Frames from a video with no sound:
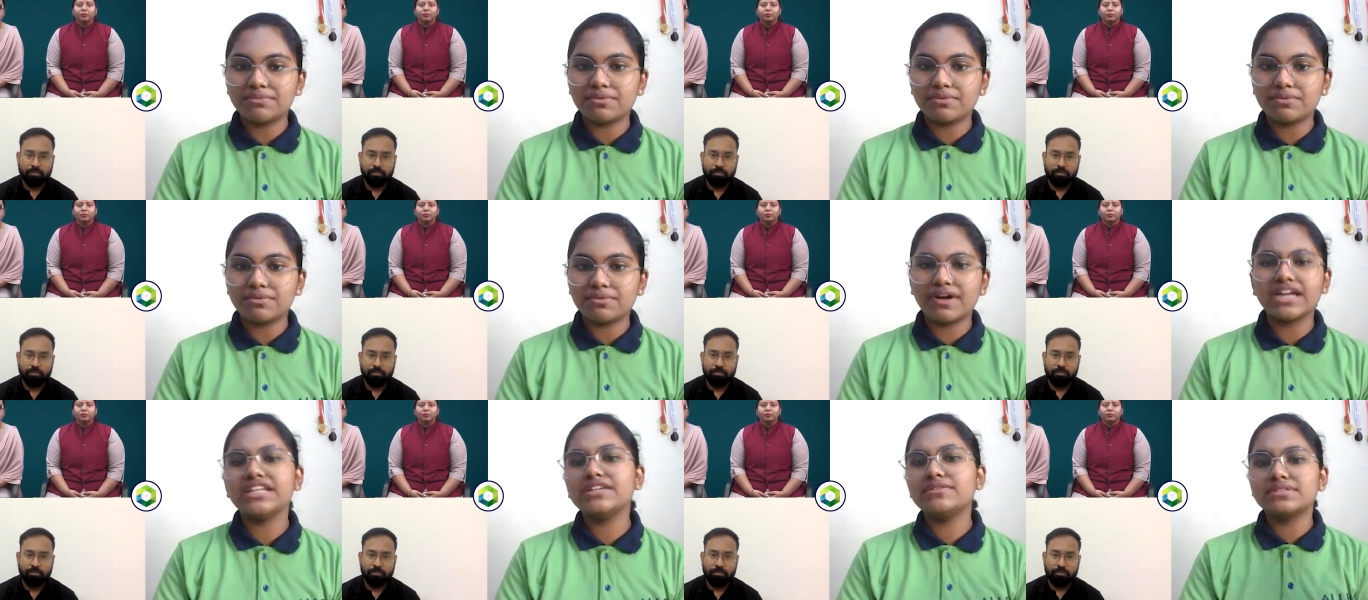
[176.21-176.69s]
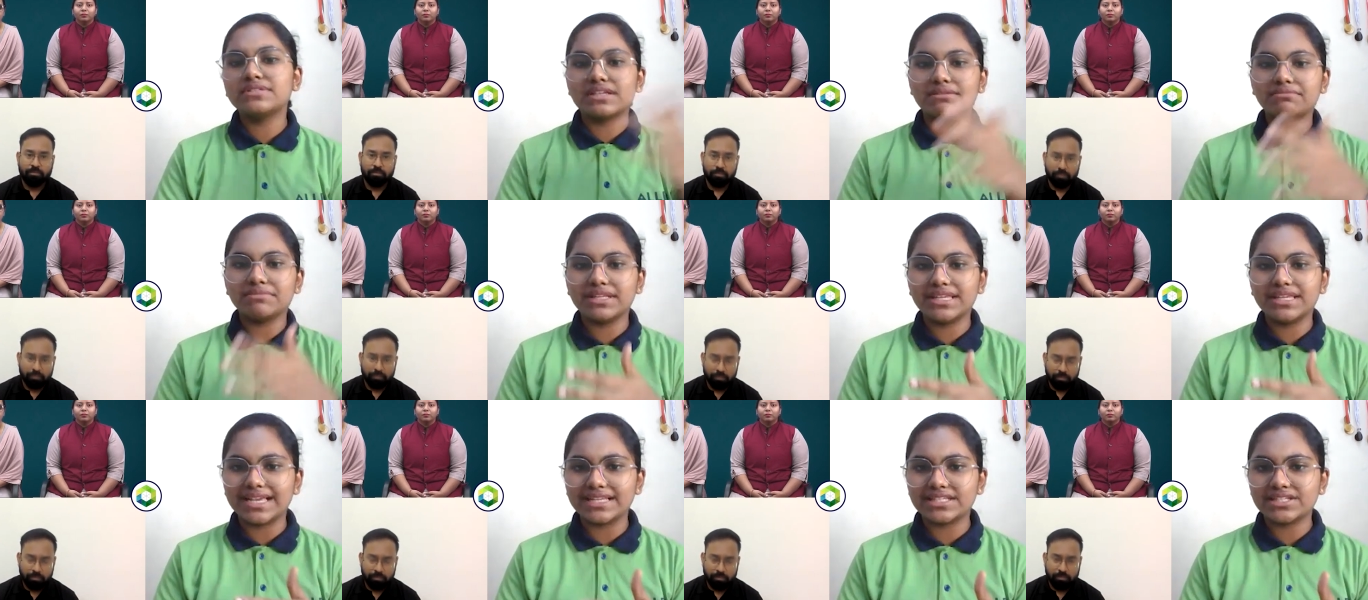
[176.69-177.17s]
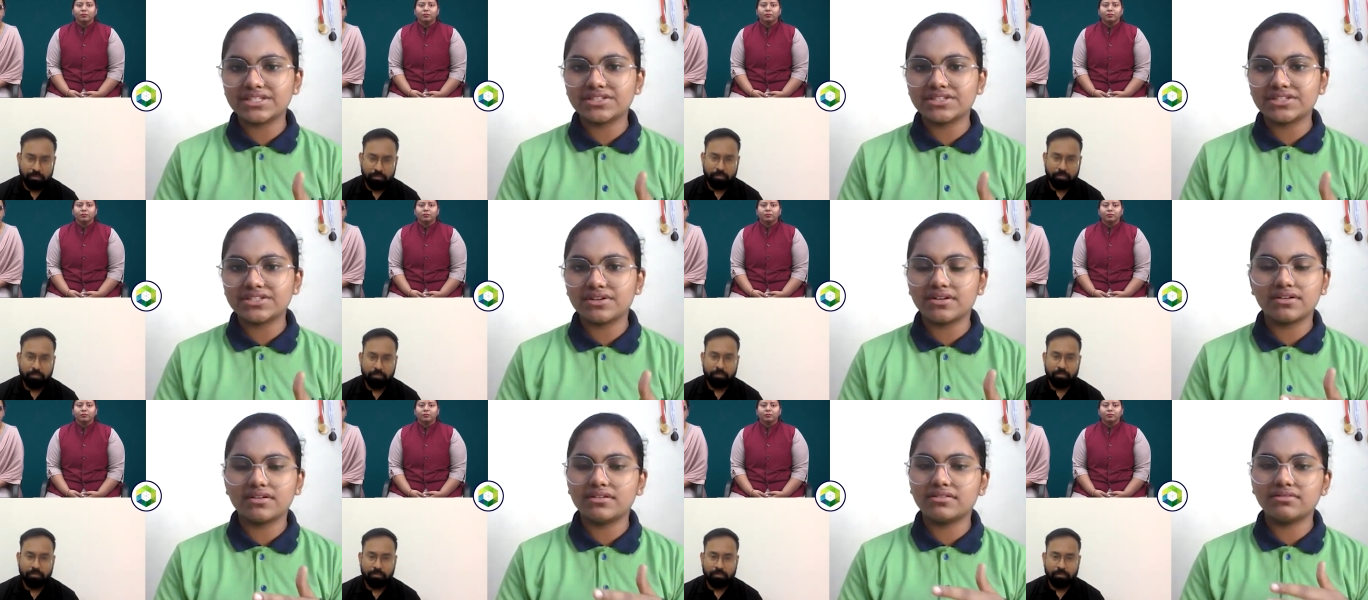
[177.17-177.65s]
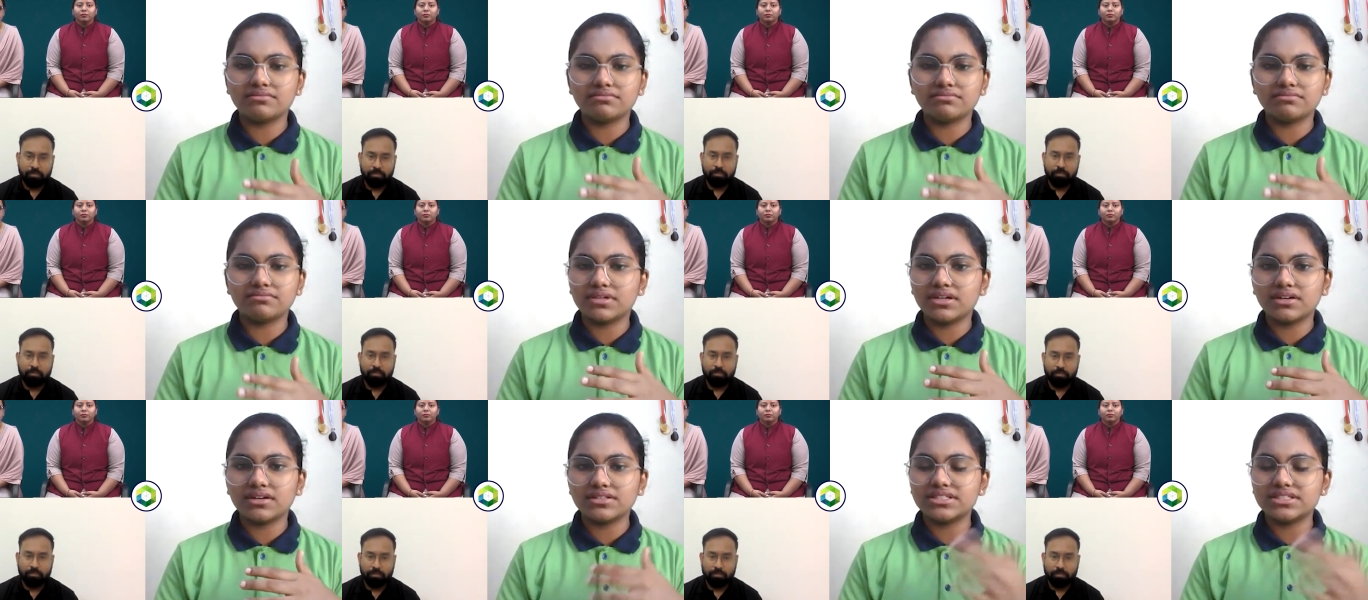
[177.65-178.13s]
Speaker 1: they provide you something extra
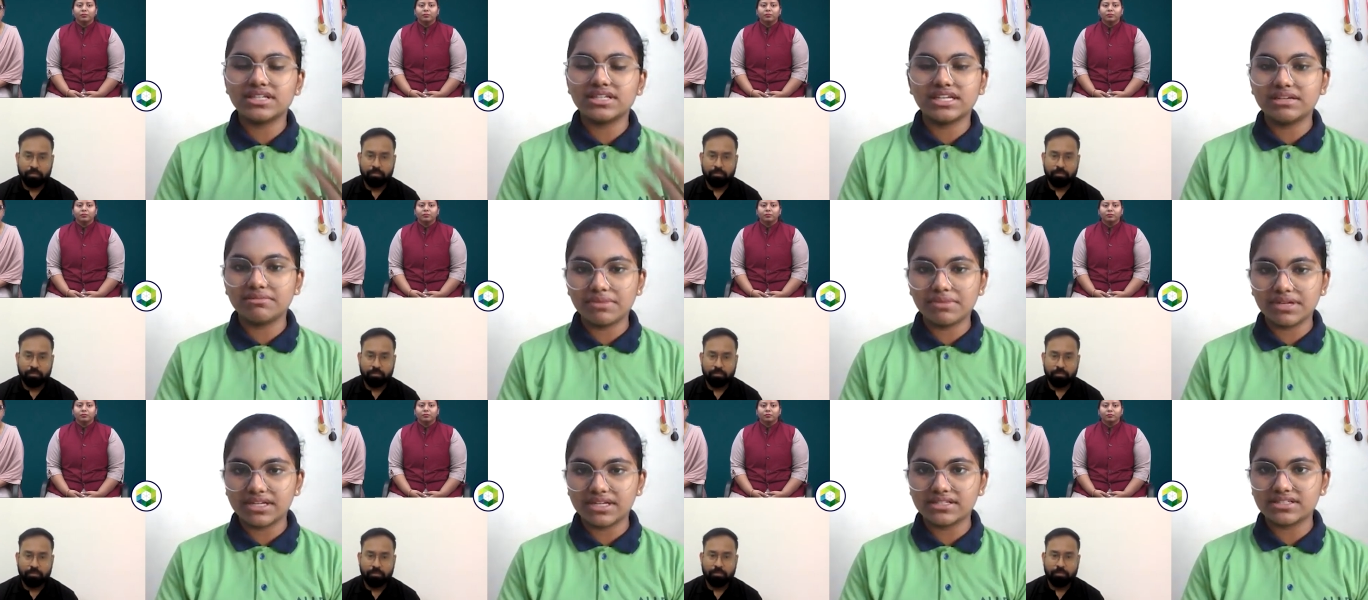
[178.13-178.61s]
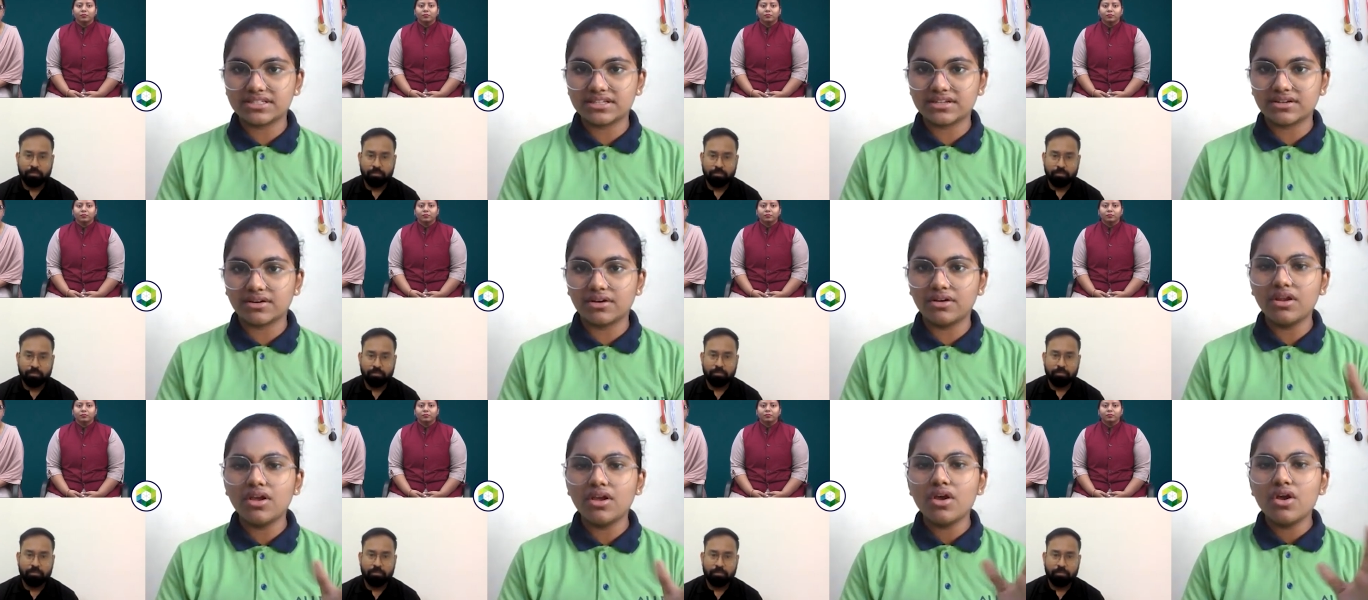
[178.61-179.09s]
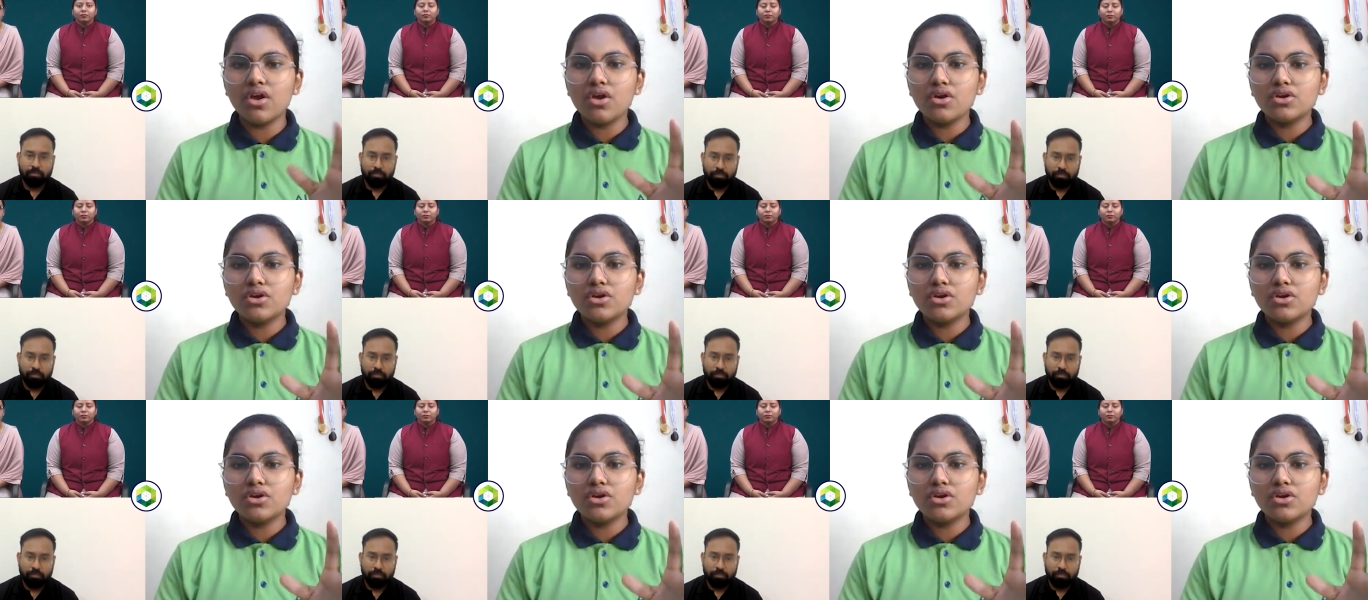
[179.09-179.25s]
uh, study materials and all.